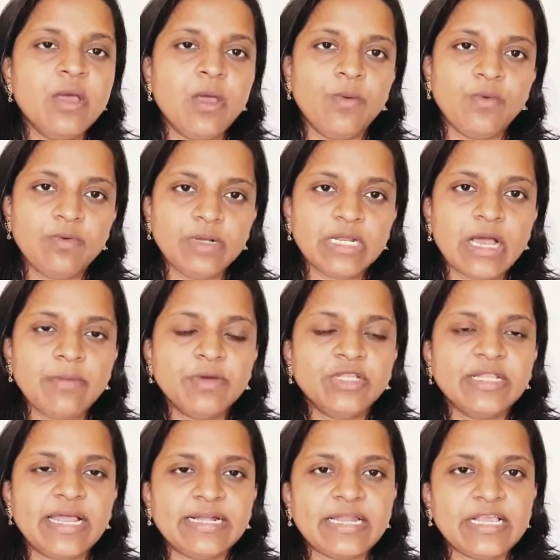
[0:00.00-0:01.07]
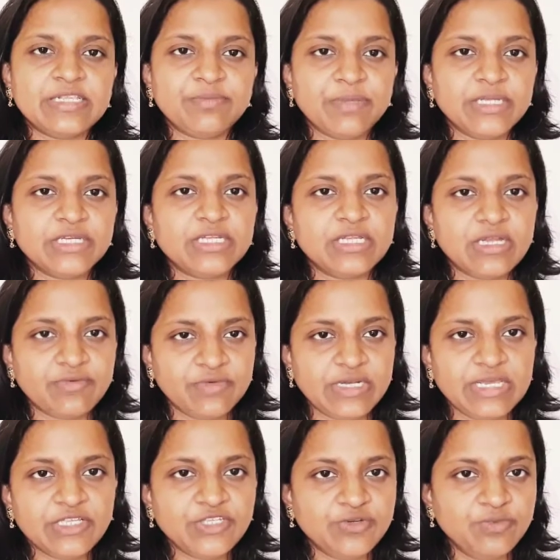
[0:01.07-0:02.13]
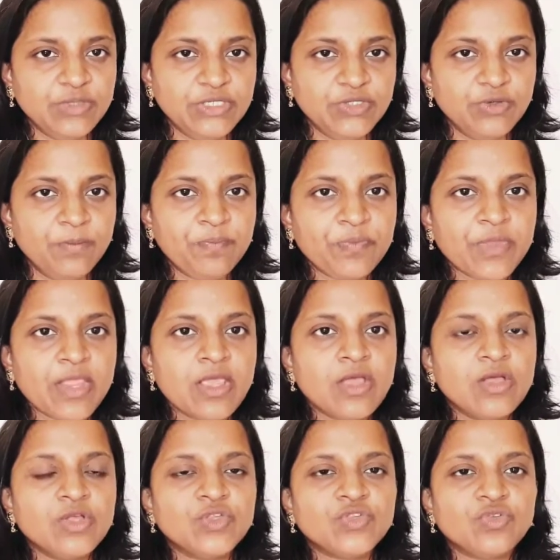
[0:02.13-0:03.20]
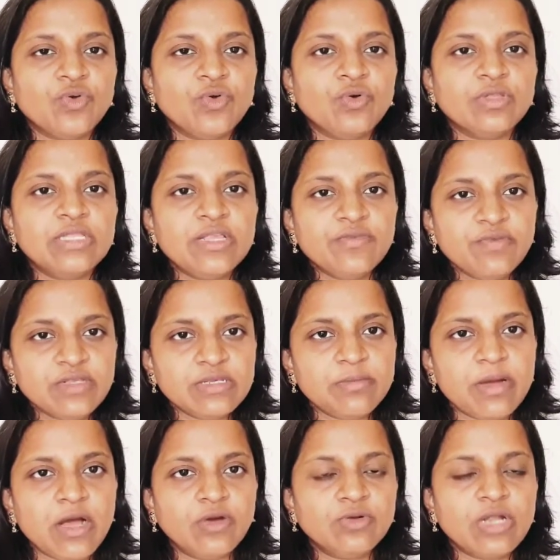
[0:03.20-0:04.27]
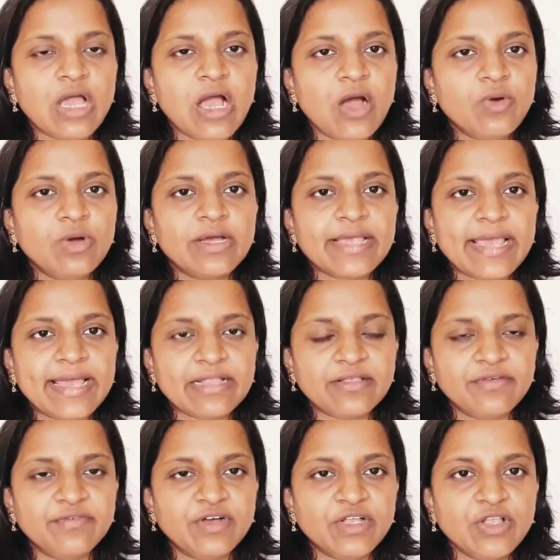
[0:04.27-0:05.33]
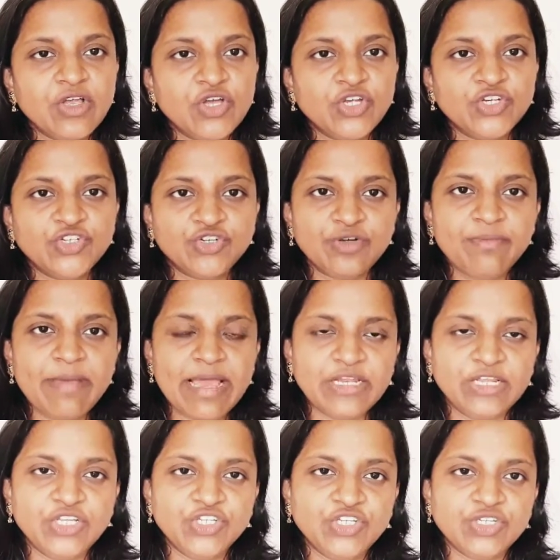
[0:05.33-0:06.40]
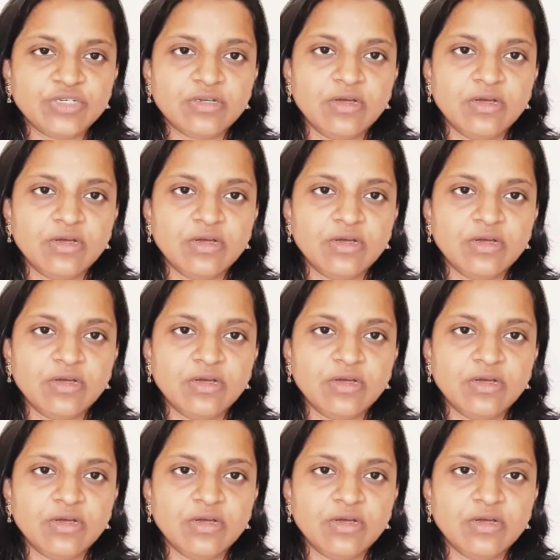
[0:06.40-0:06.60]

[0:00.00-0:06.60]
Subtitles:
We will come on that aspect in our next video. So this was about how a caregiver should manage